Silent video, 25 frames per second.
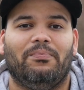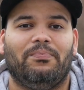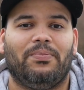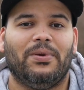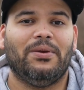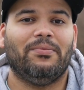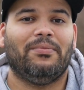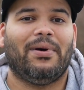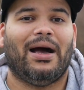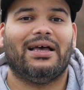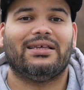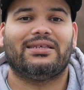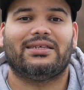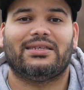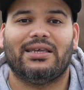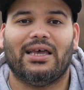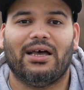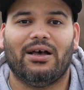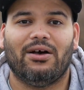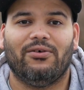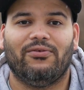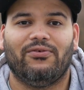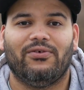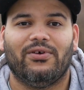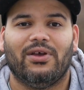be
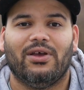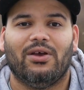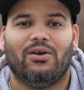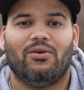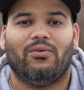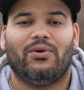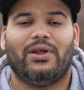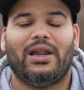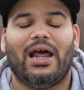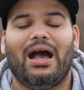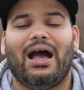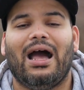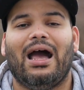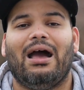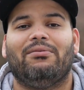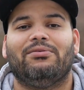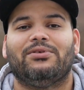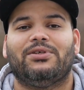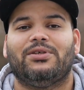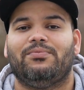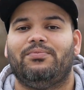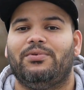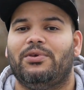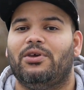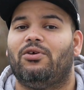myself without having
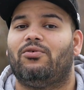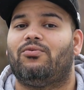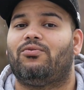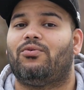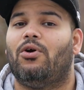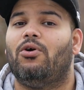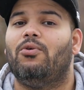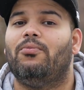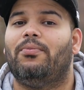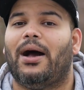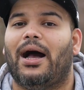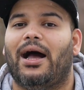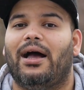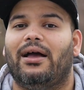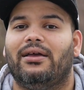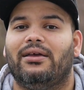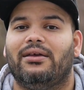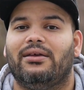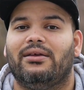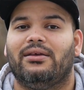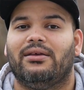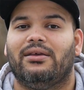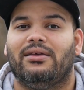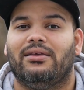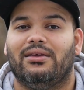to be a robot.
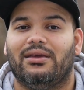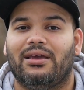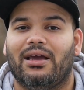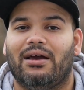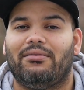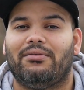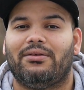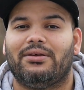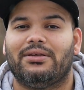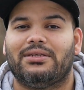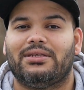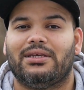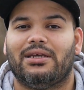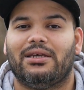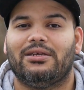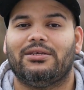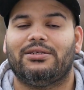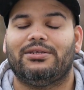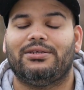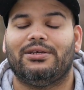You got what I'm saying?